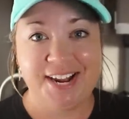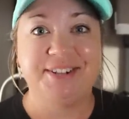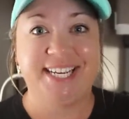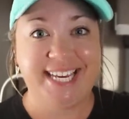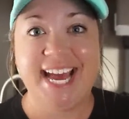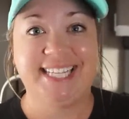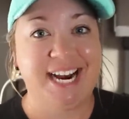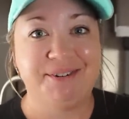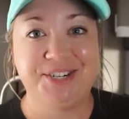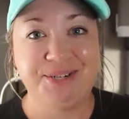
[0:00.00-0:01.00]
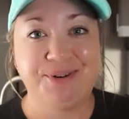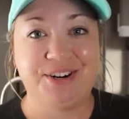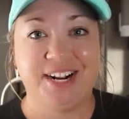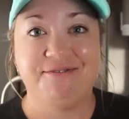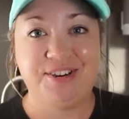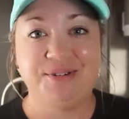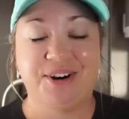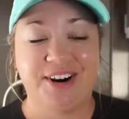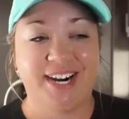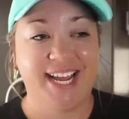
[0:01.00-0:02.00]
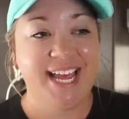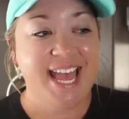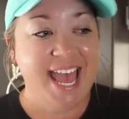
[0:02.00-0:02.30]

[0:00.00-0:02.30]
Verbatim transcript: And I was like, yes, I was just wondering if you heard it.